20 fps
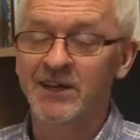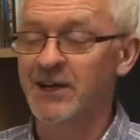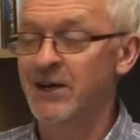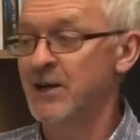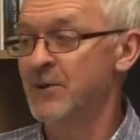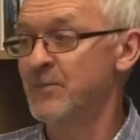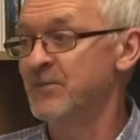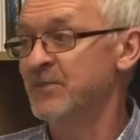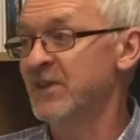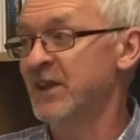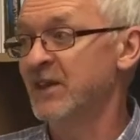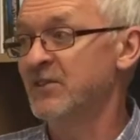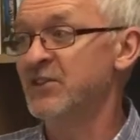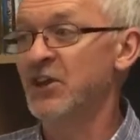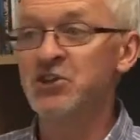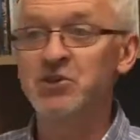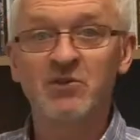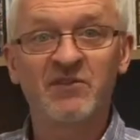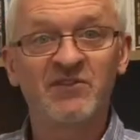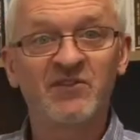Um,
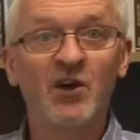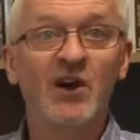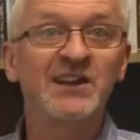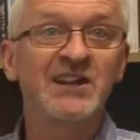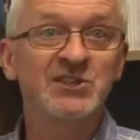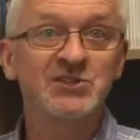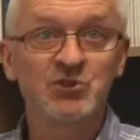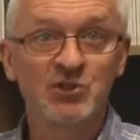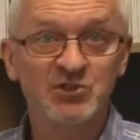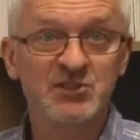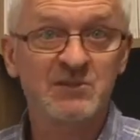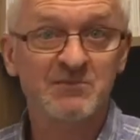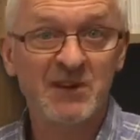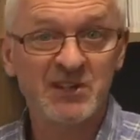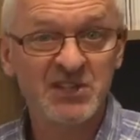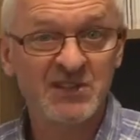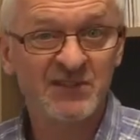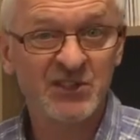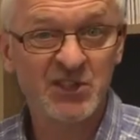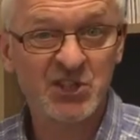then you'll find it's not so
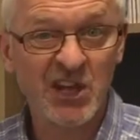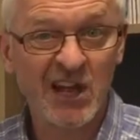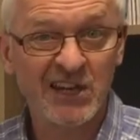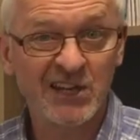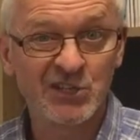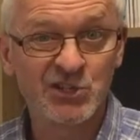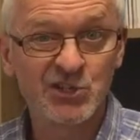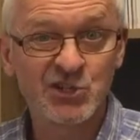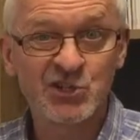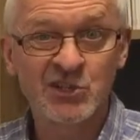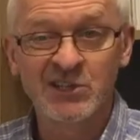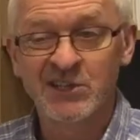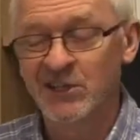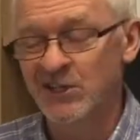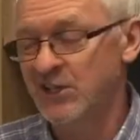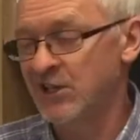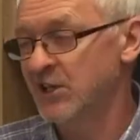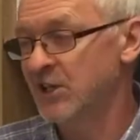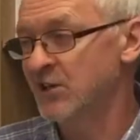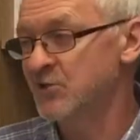much of a challenge.
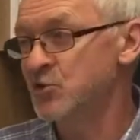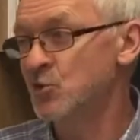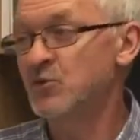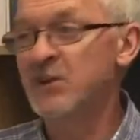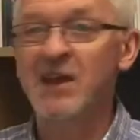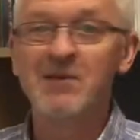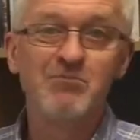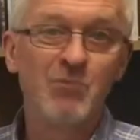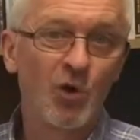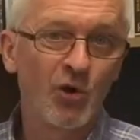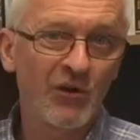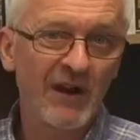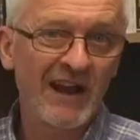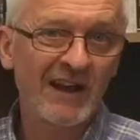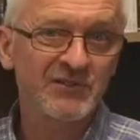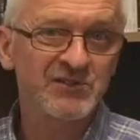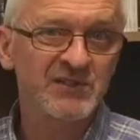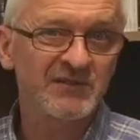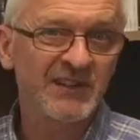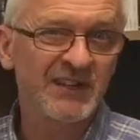Uh, you'll get more
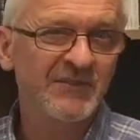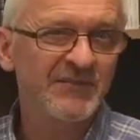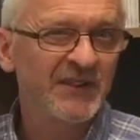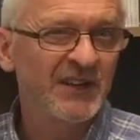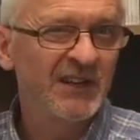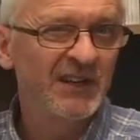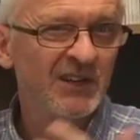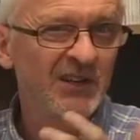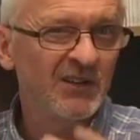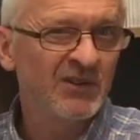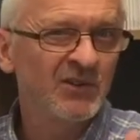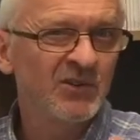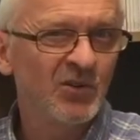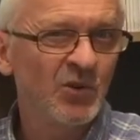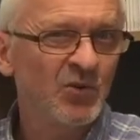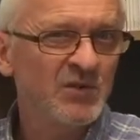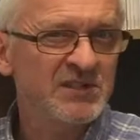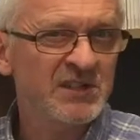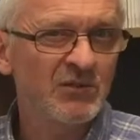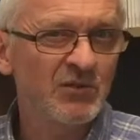out of it.
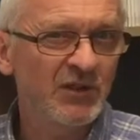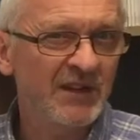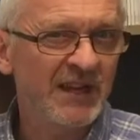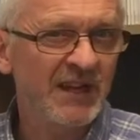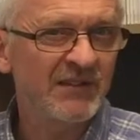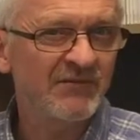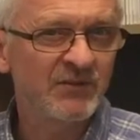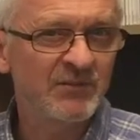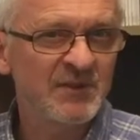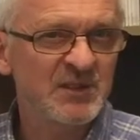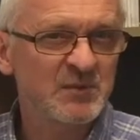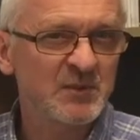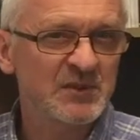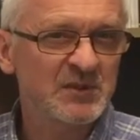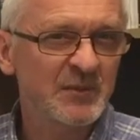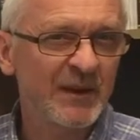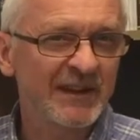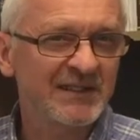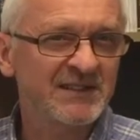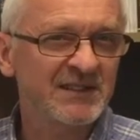Also look at it from this
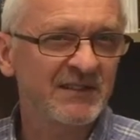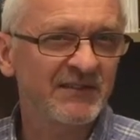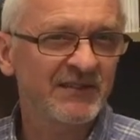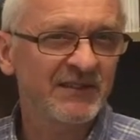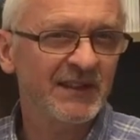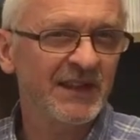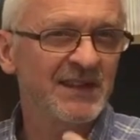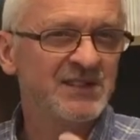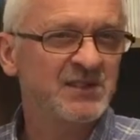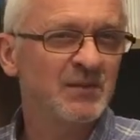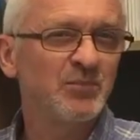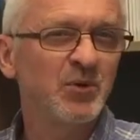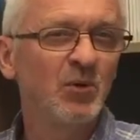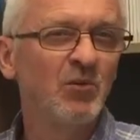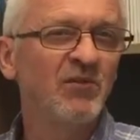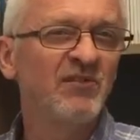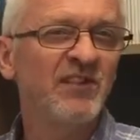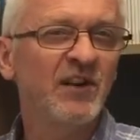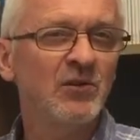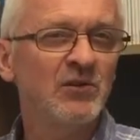perspective. It's a
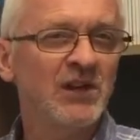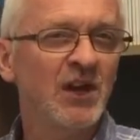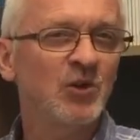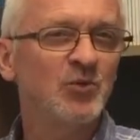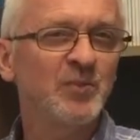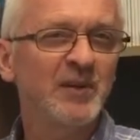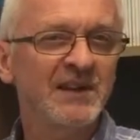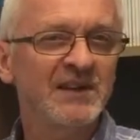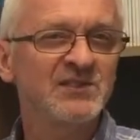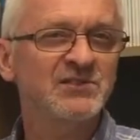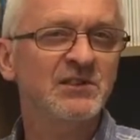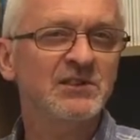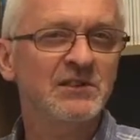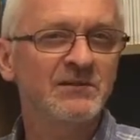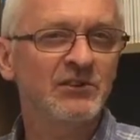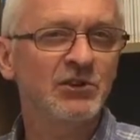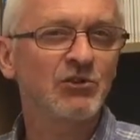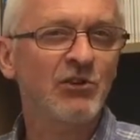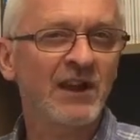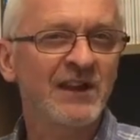portfolio piece that
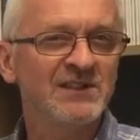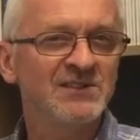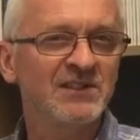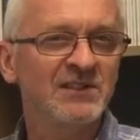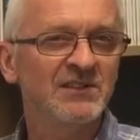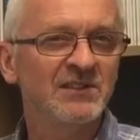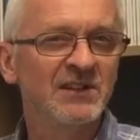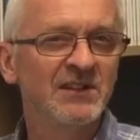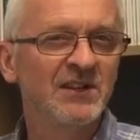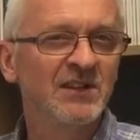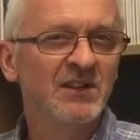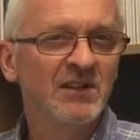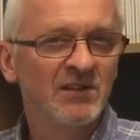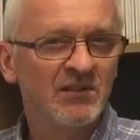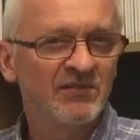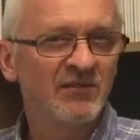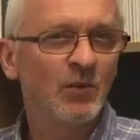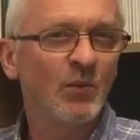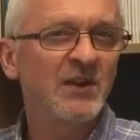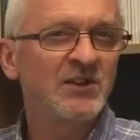you've created
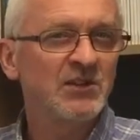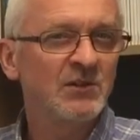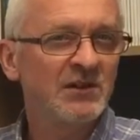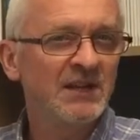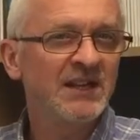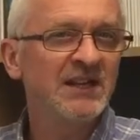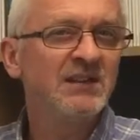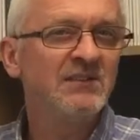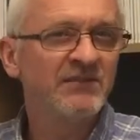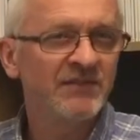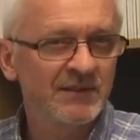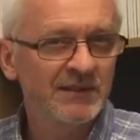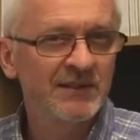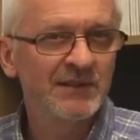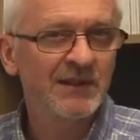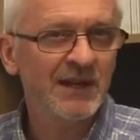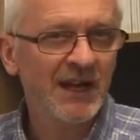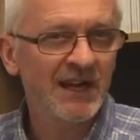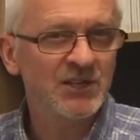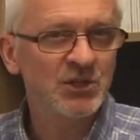for when you leave
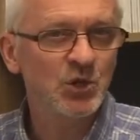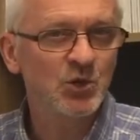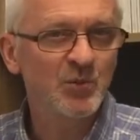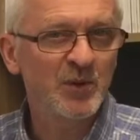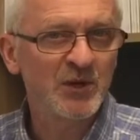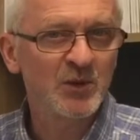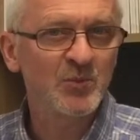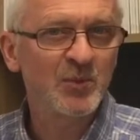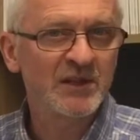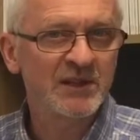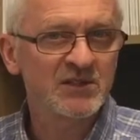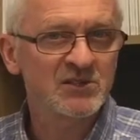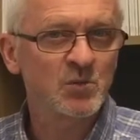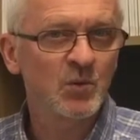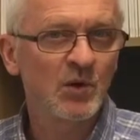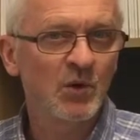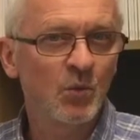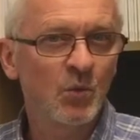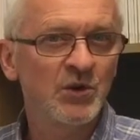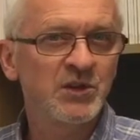AUPP as
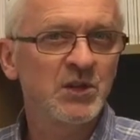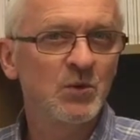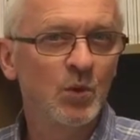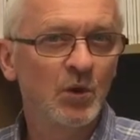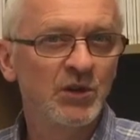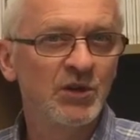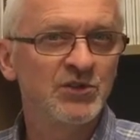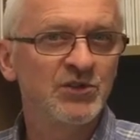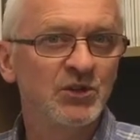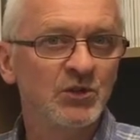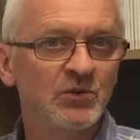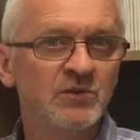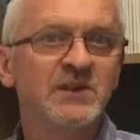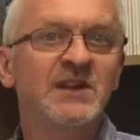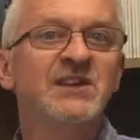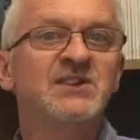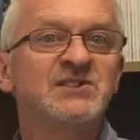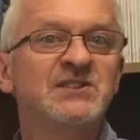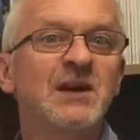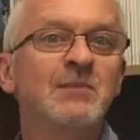well. What you want to do
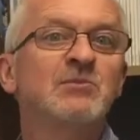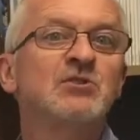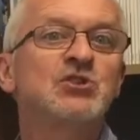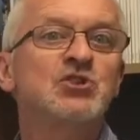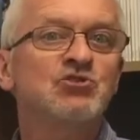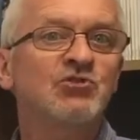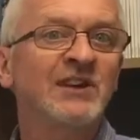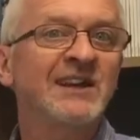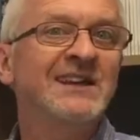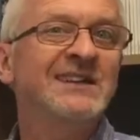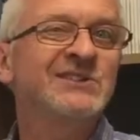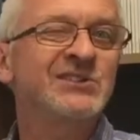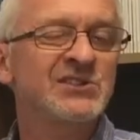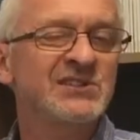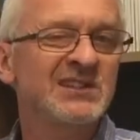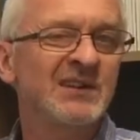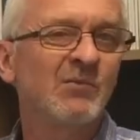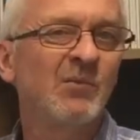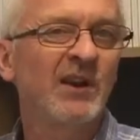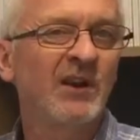is demonstrating to
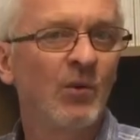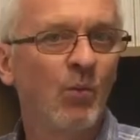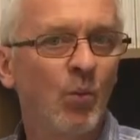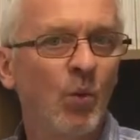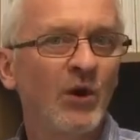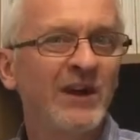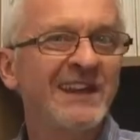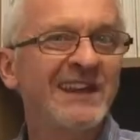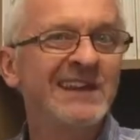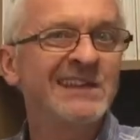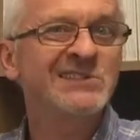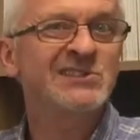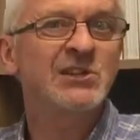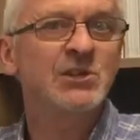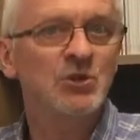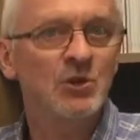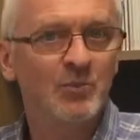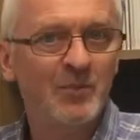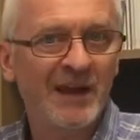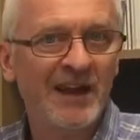someone what it is
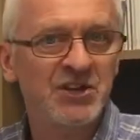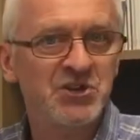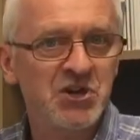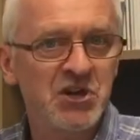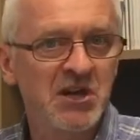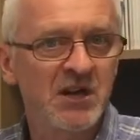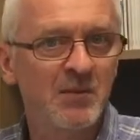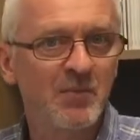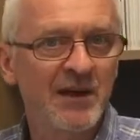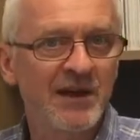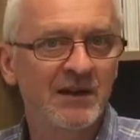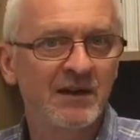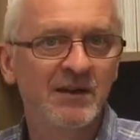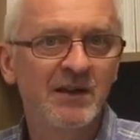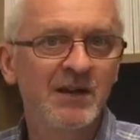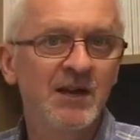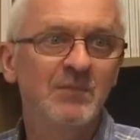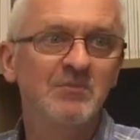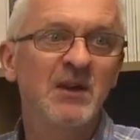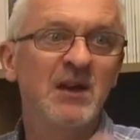that you're passionate
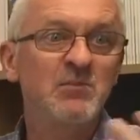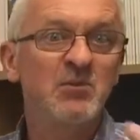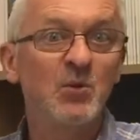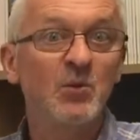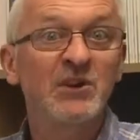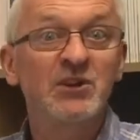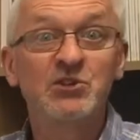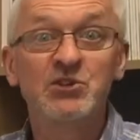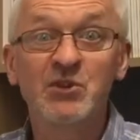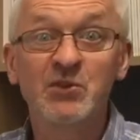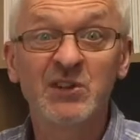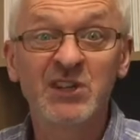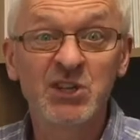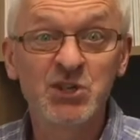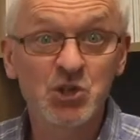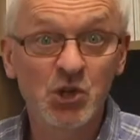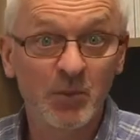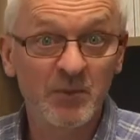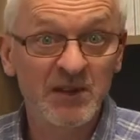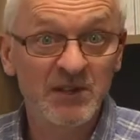about, maybe when you're doing a
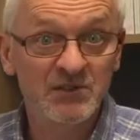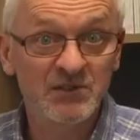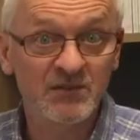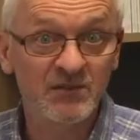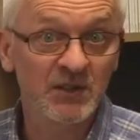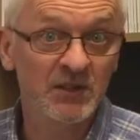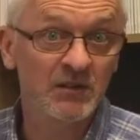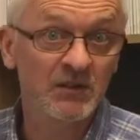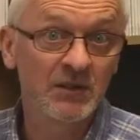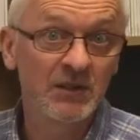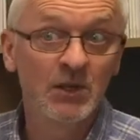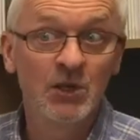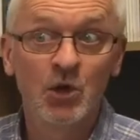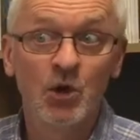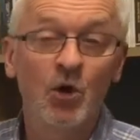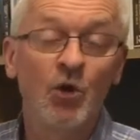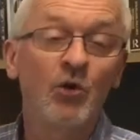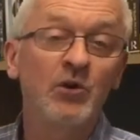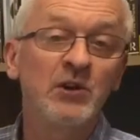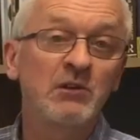job interview
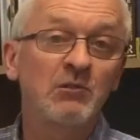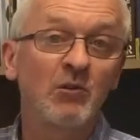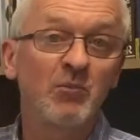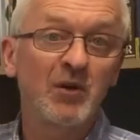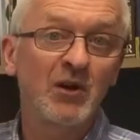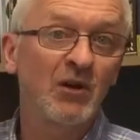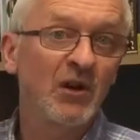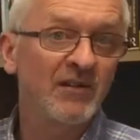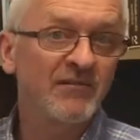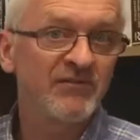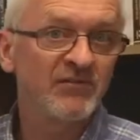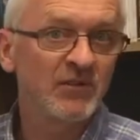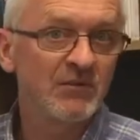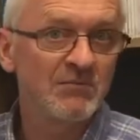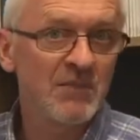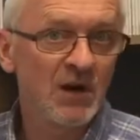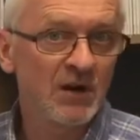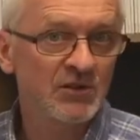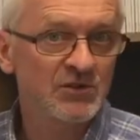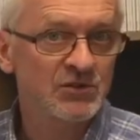or you're applying for a
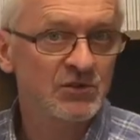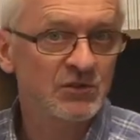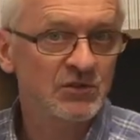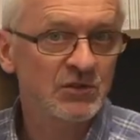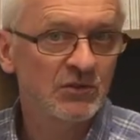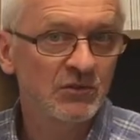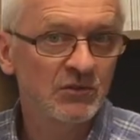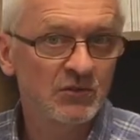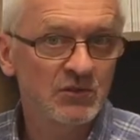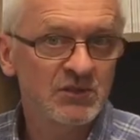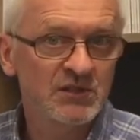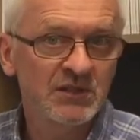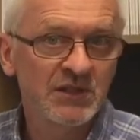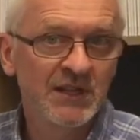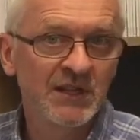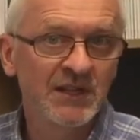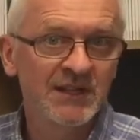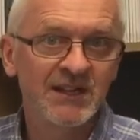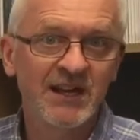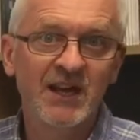master's course,
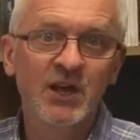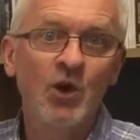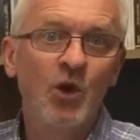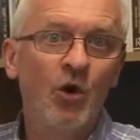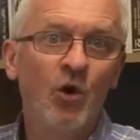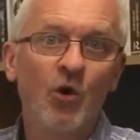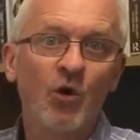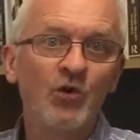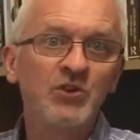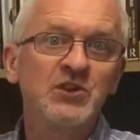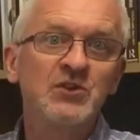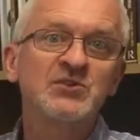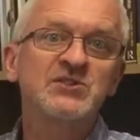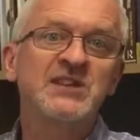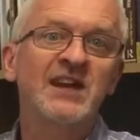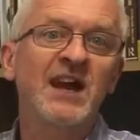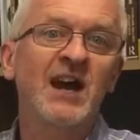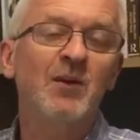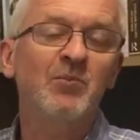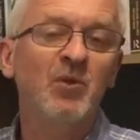yeah, or you
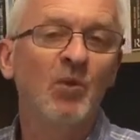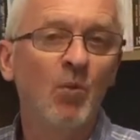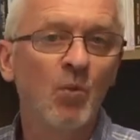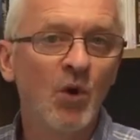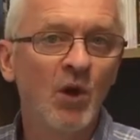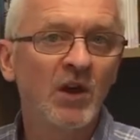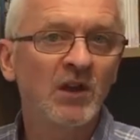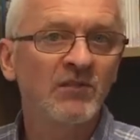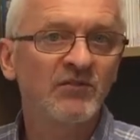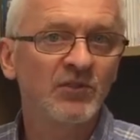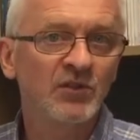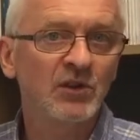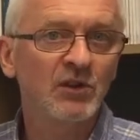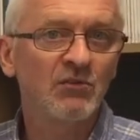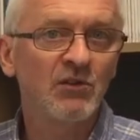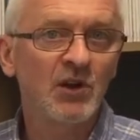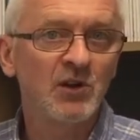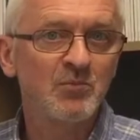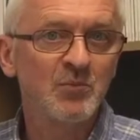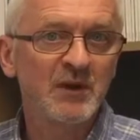set up and work for
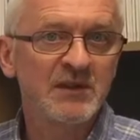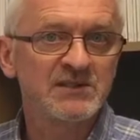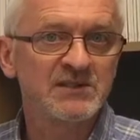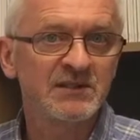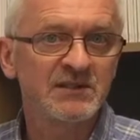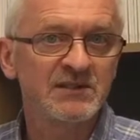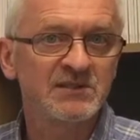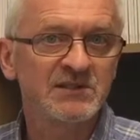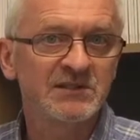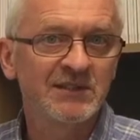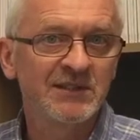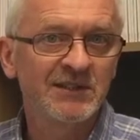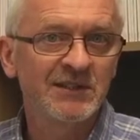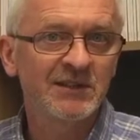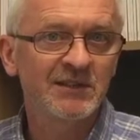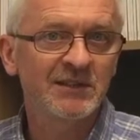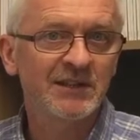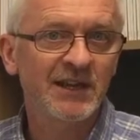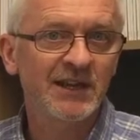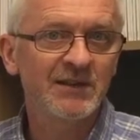your own business.
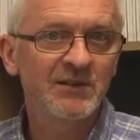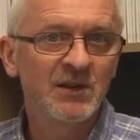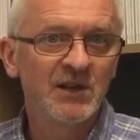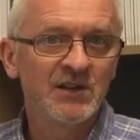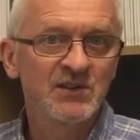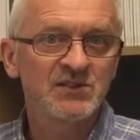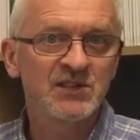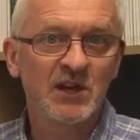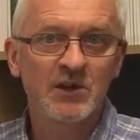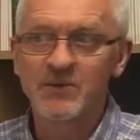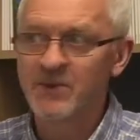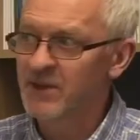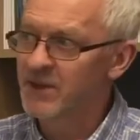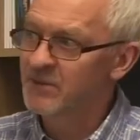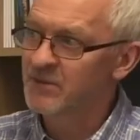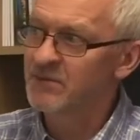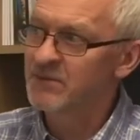Okay, so